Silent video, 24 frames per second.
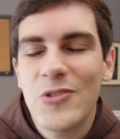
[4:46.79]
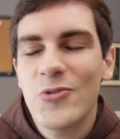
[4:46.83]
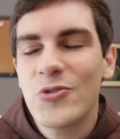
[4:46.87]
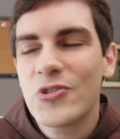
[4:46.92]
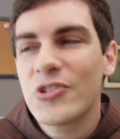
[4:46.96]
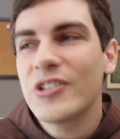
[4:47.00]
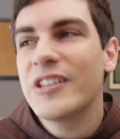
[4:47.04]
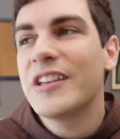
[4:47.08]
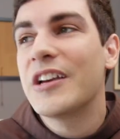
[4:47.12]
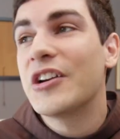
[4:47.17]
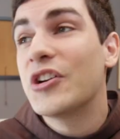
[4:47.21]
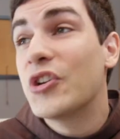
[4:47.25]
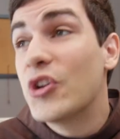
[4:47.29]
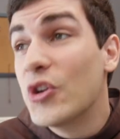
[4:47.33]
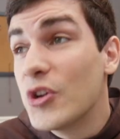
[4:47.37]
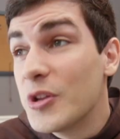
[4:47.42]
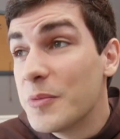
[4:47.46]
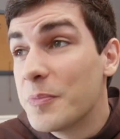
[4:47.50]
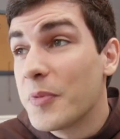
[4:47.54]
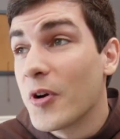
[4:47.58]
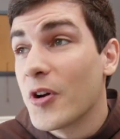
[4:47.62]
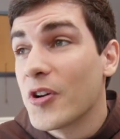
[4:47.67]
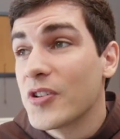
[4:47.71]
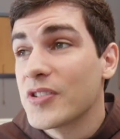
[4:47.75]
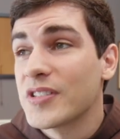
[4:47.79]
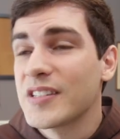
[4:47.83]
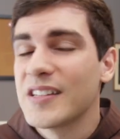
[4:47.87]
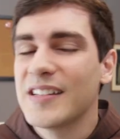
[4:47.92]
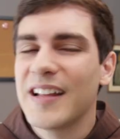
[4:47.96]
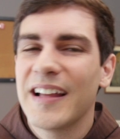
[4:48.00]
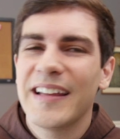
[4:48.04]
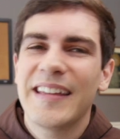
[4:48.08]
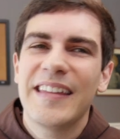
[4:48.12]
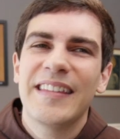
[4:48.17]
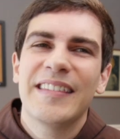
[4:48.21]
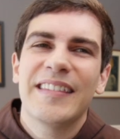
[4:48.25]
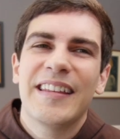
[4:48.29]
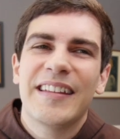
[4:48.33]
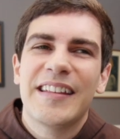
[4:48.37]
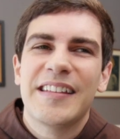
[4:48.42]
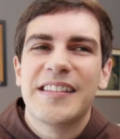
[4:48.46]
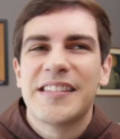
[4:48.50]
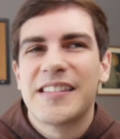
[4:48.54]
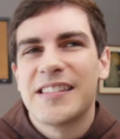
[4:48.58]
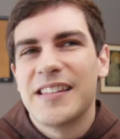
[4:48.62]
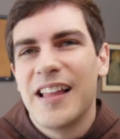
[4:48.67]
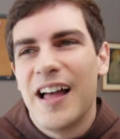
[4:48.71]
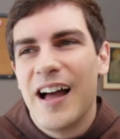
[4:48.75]
usually a good person. I can let
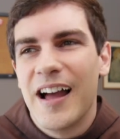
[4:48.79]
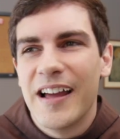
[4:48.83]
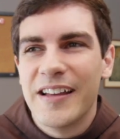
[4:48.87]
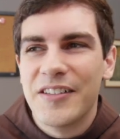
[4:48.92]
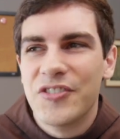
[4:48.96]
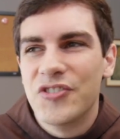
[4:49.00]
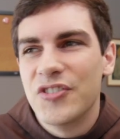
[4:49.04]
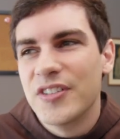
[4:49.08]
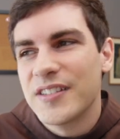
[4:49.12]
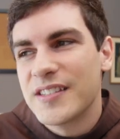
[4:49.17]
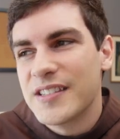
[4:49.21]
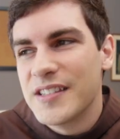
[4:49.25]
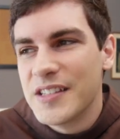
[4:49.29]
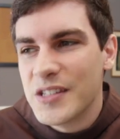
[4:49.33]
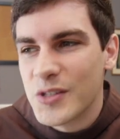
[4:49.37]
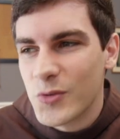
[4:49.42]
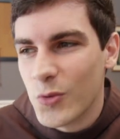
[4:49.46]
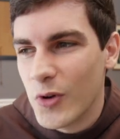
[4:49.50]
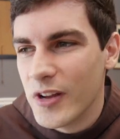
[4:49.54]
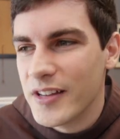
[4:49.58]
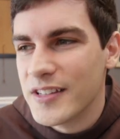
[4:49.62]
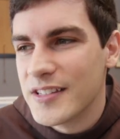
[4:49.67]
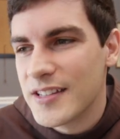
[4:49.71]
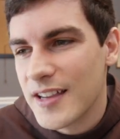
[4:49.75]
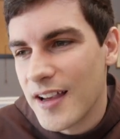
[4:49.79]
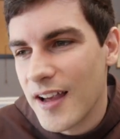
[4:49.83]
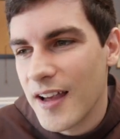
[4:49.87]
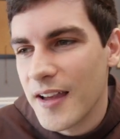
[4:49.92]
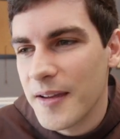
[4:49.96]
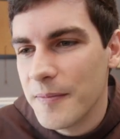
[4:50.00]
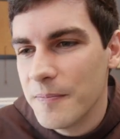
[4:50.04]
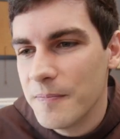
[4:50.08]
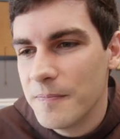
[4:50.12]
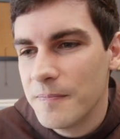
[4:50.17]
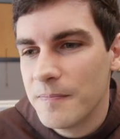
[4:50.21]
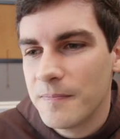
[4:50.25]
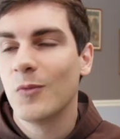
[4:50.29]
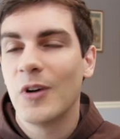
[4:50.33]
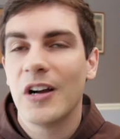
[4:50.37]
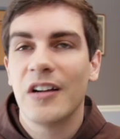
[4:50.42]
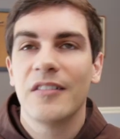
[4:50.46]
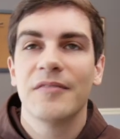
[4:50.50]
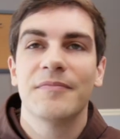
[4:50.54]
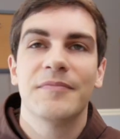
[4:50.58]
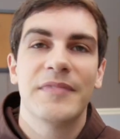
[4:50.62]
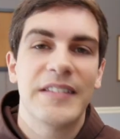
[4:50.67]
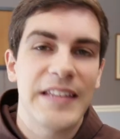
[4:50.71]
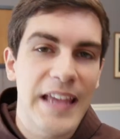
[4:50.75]
it slide just this one time.
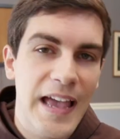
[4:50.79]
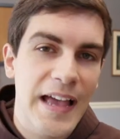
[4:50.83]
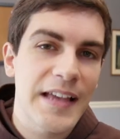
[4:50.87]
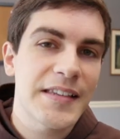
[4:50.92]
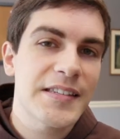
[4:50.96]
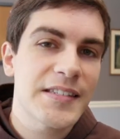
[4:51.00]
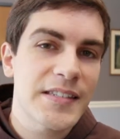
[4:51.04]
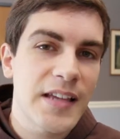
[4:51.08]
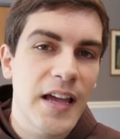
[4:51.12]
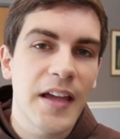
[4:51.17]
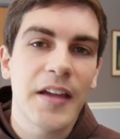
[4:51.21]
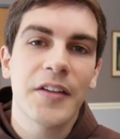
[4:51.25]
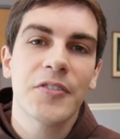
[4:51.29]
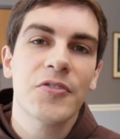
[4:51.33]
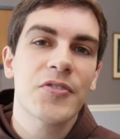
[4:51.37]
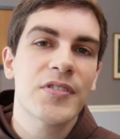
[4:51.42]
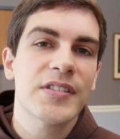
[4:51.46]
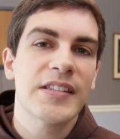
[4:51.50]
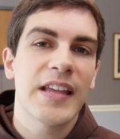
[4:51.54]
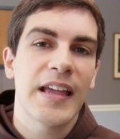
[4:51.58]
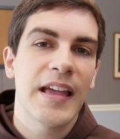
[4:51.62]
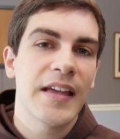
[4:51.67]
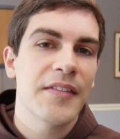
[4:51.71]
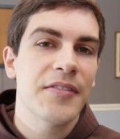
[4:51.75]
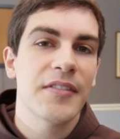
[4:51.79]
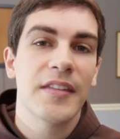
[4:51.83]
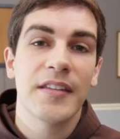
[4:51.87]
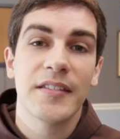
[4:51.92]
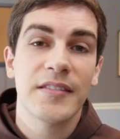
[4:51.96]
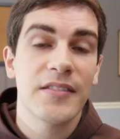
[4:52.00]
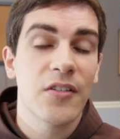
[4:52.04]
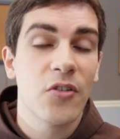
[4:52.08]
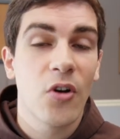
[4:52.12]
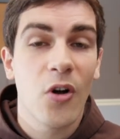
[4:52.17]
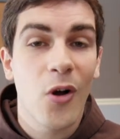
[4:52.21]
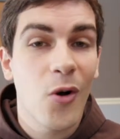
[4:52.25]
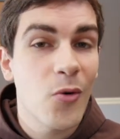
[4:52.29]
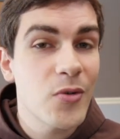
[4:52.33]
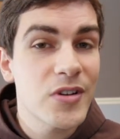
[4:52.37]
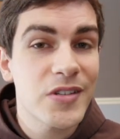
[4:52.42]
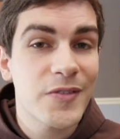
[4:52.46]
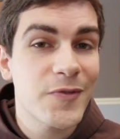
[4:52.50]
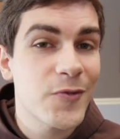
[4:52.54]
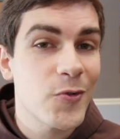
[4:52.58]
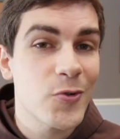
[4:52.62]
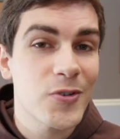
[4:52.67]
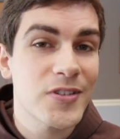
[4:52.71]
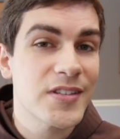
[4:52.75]
While, yes, I understand that there are
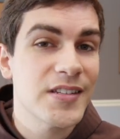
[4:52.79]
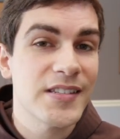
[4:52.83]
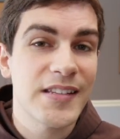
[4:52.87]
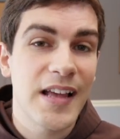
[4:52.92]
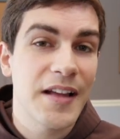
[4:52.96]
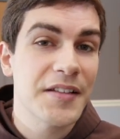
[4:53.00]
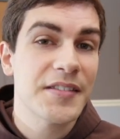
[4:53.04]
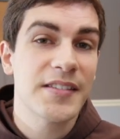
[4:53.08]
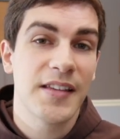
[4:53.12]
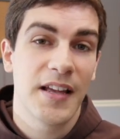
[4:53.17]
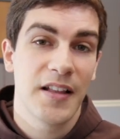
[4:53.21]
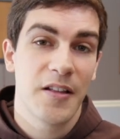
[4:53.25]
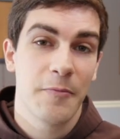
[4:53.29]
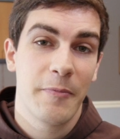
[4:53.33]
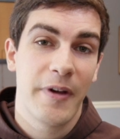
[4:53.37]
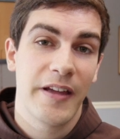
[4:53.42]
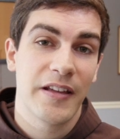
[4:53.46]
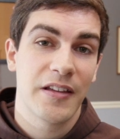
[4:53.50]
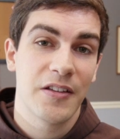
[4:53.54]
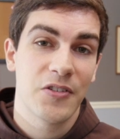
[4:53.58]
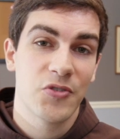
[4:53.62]
always forces outside of my